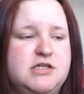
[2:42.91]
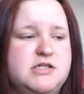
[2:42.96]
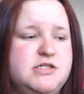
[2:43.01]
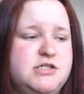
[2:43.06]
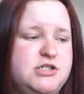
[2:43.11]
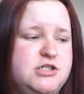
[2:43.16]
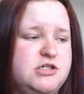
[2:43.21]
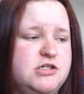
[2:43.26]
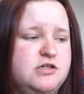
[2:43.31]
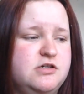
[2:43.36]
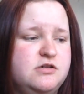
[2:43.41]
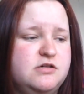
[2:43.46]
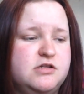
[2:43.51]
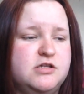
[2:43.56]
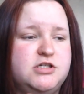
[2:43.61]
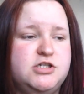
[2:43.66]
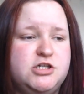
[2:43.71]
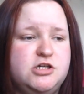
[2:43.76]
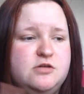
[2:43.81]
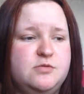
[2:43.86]
This tube,
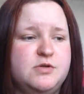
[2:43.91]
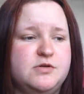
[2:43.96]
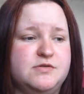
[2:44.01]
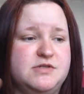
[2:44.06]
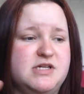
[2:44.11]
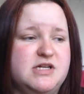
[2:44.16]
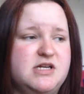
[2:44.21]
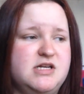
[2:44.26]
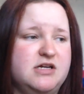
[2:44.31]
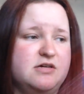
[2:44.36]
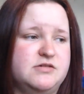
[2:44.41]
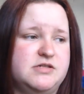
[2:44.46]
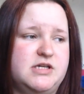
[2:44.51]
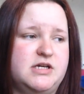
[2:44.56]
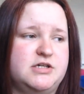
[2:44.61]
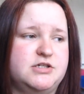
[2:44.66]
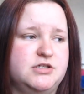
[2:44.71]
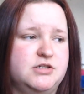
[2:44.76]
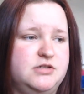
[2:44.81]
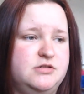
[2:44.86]
the tube that was in here is
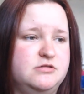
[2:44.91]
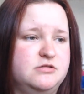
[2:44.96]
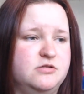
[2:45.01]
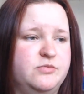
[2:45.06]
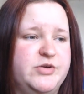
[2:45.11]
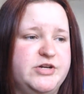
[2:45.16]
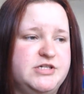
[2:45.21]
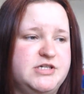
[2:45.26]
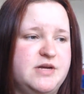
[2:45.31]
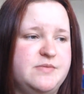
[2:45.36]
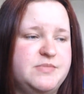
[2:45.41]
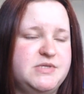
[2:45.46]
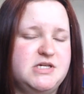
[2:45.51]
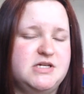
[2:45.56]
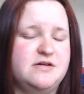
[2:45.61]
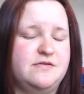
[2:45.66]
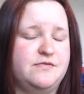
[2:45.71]
actually almost empty.